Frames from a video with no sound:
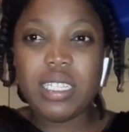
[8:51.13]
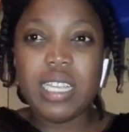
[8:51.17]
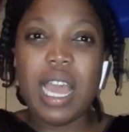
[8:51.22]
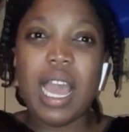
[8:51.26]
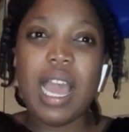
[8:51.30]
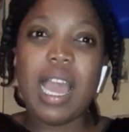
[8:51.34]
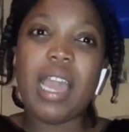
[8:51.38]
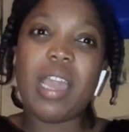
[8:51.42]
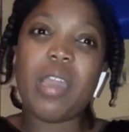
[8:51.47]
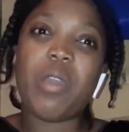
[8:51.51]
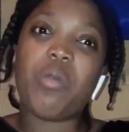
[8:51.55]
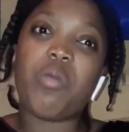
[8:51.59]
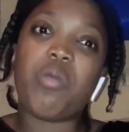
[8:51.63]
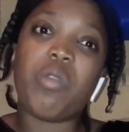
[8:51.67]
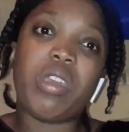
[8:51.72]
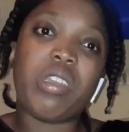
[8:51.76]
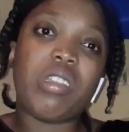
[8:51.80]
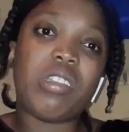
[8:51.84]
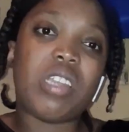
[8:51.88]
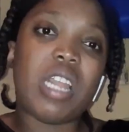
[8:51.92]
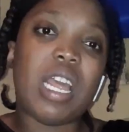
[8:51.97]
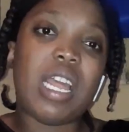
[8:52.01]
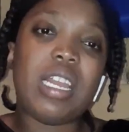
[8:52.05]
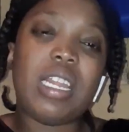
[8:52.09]
I
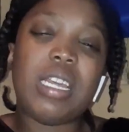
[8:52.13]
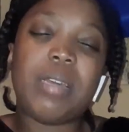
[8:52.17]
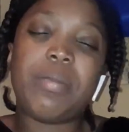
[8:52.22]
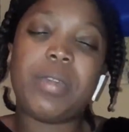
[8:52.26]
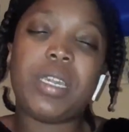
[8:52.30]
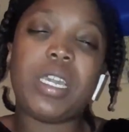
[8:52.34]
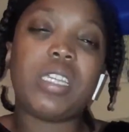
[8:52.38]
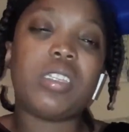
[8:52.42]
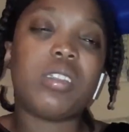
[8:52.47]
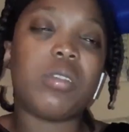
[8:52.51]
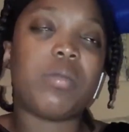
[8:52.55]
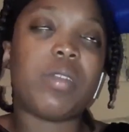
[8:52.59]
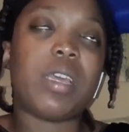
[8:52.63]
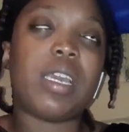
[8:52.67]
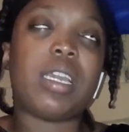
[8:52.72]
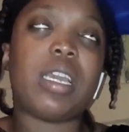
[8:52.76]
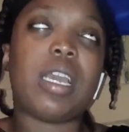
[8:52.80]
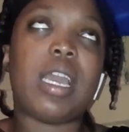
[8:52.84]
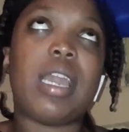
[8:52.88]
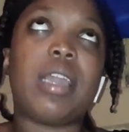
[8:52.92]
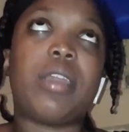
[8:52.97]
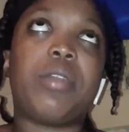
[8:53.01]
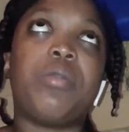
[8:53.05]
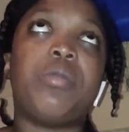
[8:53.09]
went, I let me get up,
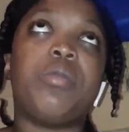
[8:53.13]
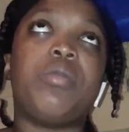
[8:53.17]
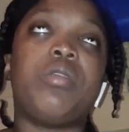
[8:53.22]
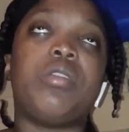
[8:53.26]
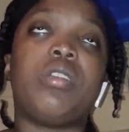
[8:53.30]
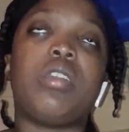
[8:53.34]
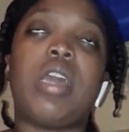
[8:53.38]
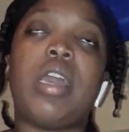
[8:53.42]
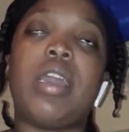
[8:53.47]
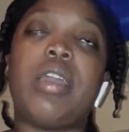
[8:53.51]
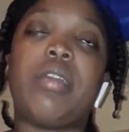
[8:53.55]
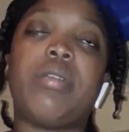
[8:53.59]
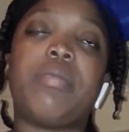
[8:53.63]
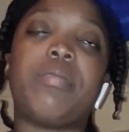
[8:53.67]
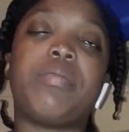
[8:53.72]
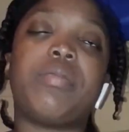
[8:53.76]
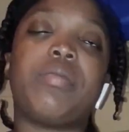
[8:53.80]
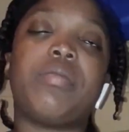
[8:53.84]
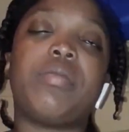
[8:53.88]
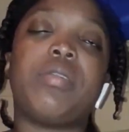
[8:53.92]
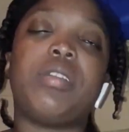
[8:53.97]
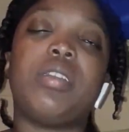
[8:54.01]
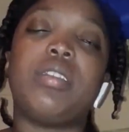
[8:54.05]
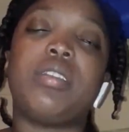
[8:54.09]
like, I couldn't, I,
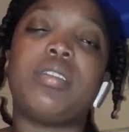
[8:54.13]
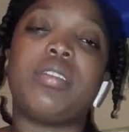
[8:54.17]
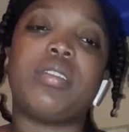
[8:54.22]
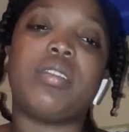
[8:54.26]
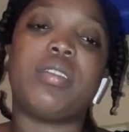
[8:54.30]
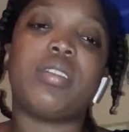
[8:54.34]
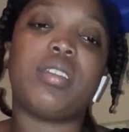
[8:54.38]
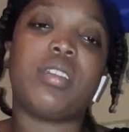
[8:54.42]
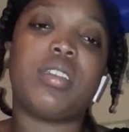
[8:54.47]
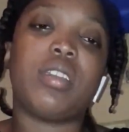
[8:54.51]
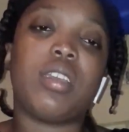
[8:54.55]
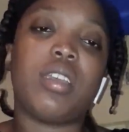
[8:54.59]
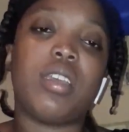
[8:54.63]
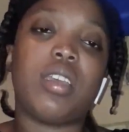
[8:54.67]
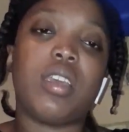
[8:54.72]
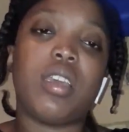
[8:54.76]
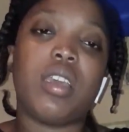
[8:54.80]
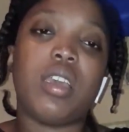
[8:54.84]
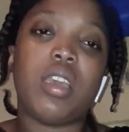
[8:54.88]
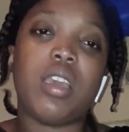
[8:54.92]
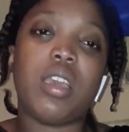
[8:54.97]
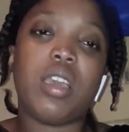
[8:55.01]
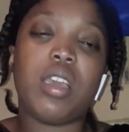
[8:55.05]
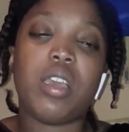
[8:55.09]
listen,
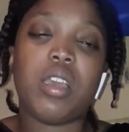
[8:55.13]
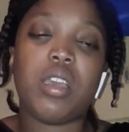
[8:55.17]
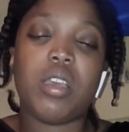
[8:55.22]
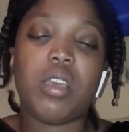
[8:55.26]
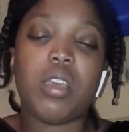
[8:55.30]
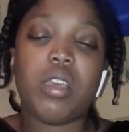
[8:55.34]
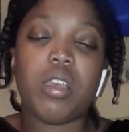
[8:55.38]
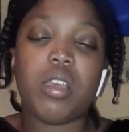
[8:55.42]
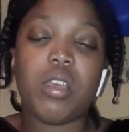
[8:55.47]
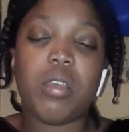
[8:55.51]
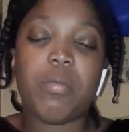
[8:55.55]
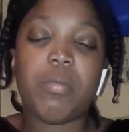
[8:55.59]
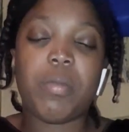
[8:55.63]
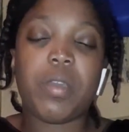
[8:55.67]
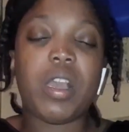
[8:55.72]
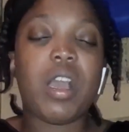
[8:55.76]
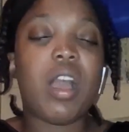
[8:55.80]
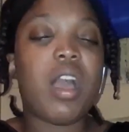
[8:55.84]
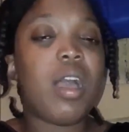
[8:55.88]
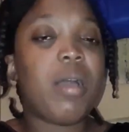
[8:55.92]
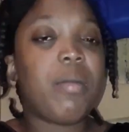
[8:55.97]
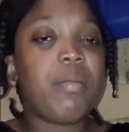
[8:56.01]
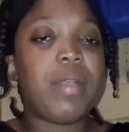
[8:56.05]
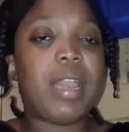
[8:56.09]
the
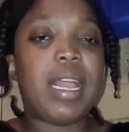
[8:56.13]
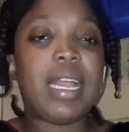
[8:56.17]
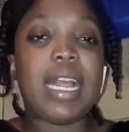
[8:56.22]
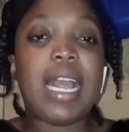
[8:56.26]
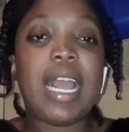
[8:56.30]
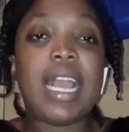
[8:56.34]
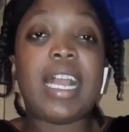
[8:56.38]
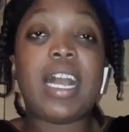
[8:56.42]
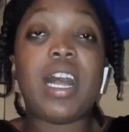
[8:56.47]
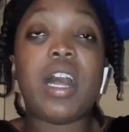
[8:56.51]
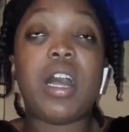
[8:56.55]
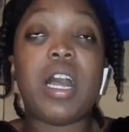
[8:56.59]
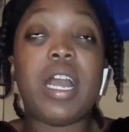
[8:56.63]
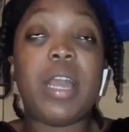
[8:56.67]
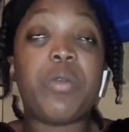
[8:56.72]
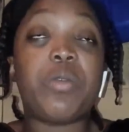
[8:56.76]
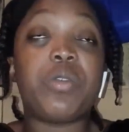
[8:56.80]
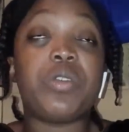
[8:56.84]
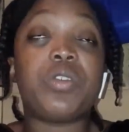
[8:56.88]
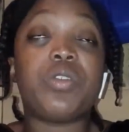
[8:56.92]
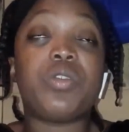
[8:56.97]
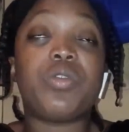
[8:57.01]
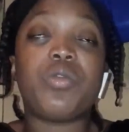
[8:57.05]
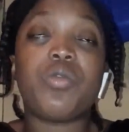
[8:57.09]
calm, I can't, I
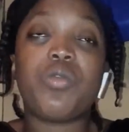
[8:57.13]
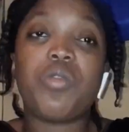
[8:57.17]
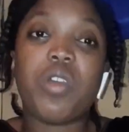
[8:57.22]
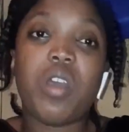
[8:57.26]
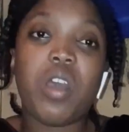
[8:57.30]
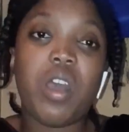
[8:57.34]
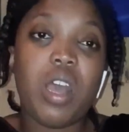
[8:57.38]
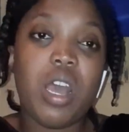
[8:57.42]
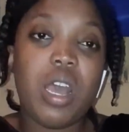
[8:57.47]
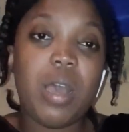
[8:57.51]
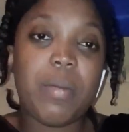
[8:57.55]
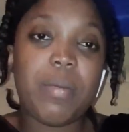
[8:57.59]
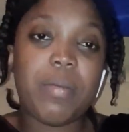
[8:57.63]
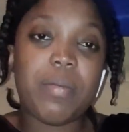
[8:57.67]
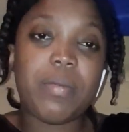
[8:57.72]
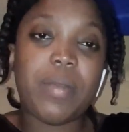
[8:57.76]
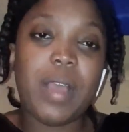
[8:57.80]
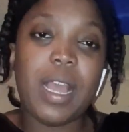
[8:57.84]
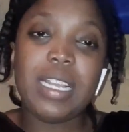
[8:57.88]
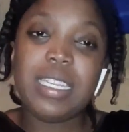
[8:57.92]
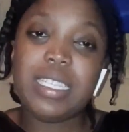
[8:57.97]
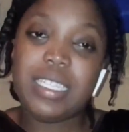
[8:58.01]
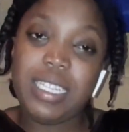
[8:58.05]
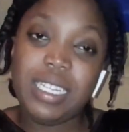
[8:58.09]
was so calm,
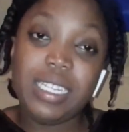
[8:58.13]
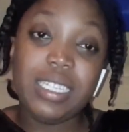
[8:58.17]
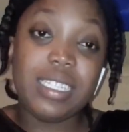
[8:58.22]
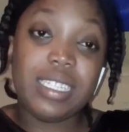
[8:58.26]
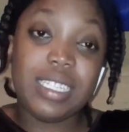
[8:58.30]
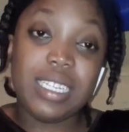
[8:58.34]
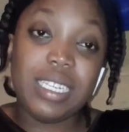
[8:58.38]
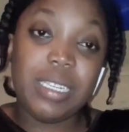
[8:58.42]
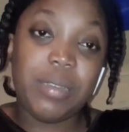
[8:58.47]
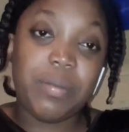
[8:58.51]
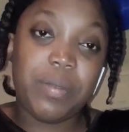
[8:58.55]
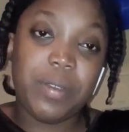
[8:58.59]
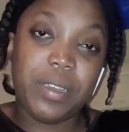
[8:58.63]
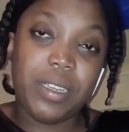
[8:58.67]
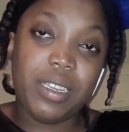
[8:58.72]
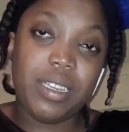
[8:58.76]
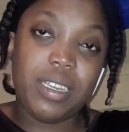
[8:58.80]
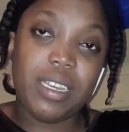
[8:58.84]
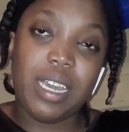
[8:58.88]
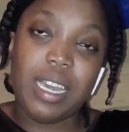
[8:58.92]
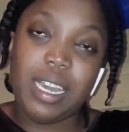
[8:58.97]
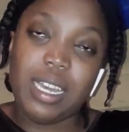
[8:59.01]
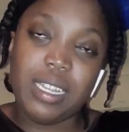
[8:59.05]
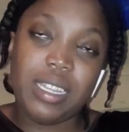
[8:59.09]
I'm still sleeping,
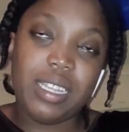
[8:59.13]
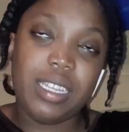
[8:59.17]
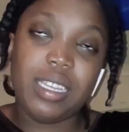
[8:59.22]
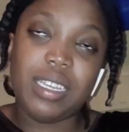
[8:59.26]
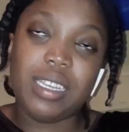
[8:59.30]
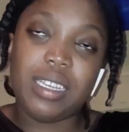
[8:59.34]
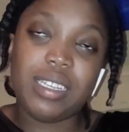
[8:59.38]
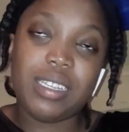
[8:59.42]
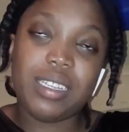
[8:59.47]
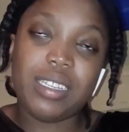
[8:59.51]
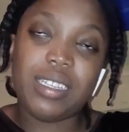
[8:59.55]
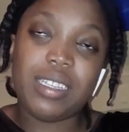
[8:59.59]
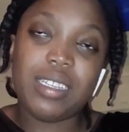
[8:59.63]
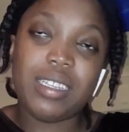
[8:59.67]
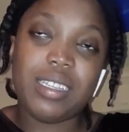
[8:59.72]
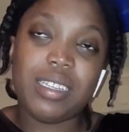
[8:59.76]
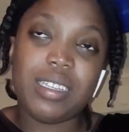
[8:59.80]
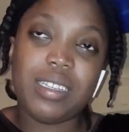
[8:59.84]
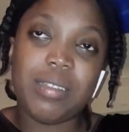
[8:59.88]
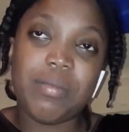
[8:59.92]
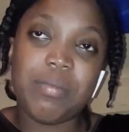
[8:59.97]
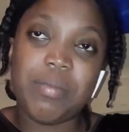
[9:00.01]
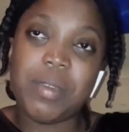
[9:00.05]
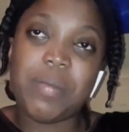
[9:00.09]
I think,
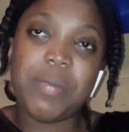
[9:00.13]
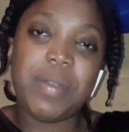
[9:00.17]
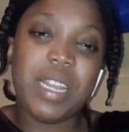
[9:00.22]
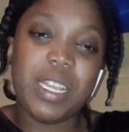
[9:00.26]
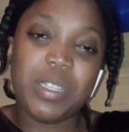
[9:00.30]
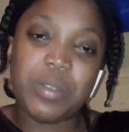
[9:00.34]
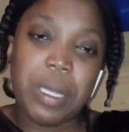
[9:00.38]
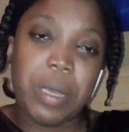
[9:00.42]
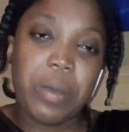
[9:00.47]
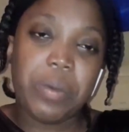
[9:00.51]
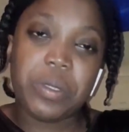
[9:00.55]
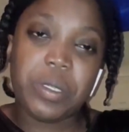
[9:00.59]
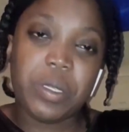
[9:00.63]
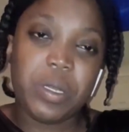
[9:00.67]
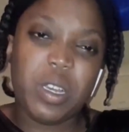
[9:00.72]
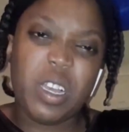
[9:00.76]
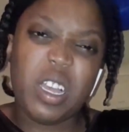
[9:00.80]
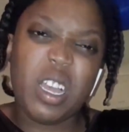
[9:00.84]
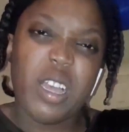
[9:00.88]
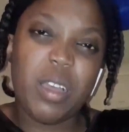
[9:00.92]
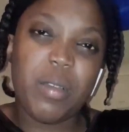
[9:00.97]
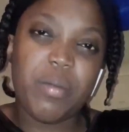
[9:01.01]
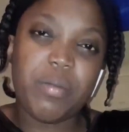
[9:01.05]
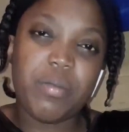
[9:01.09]
maybe that's why I was so
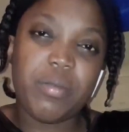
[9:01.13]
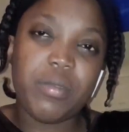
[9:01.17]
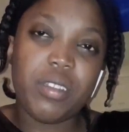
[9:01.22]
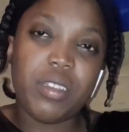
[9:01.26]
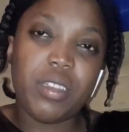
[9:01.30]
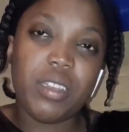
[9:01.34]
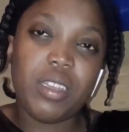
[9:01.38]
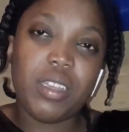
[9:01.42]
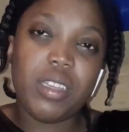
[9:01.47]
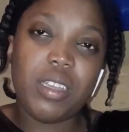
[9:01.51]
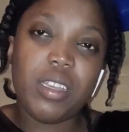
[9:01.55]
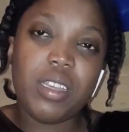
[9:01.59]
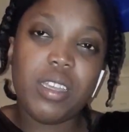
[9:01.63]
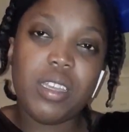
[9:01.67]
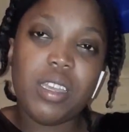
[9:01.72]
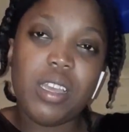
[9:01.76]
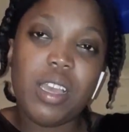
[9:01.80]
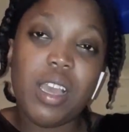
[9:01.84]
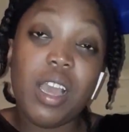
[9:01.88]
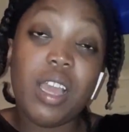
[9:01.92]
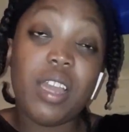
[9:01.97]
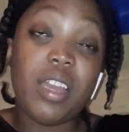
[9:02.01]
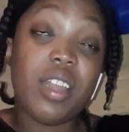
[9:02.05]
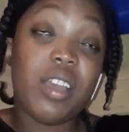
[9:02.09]
calm,
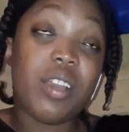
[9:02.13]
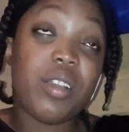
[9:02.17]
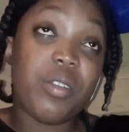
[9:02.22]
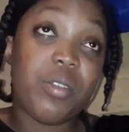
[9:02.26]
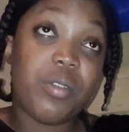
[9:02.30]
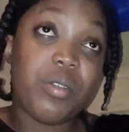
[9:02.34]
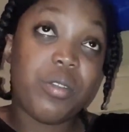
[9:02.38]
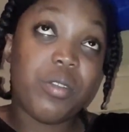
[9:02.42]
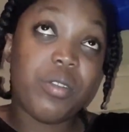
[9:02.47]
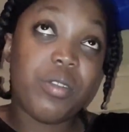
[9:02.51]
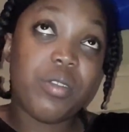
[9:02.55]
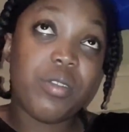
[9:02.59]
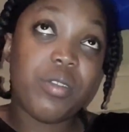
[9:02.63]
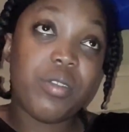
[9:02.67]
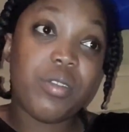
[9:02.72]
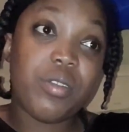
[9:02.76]
and I go